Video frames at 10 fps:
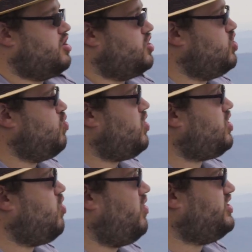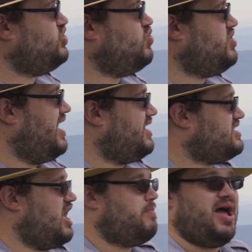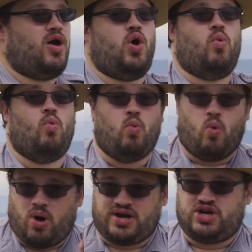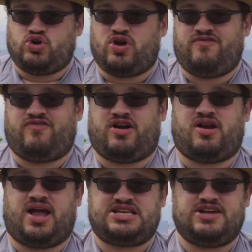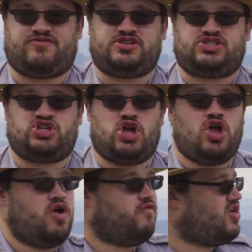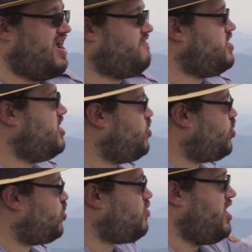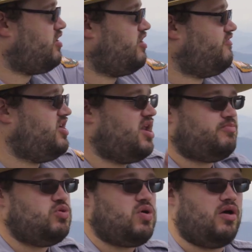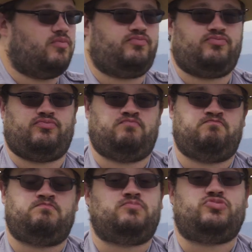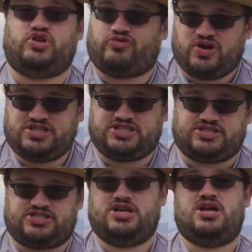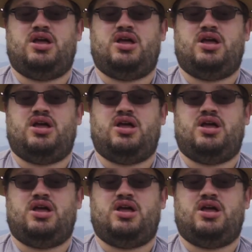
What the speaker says: you are going to get about 1 degree Fahrenheit difference for every 300 feet up you go. So for instance,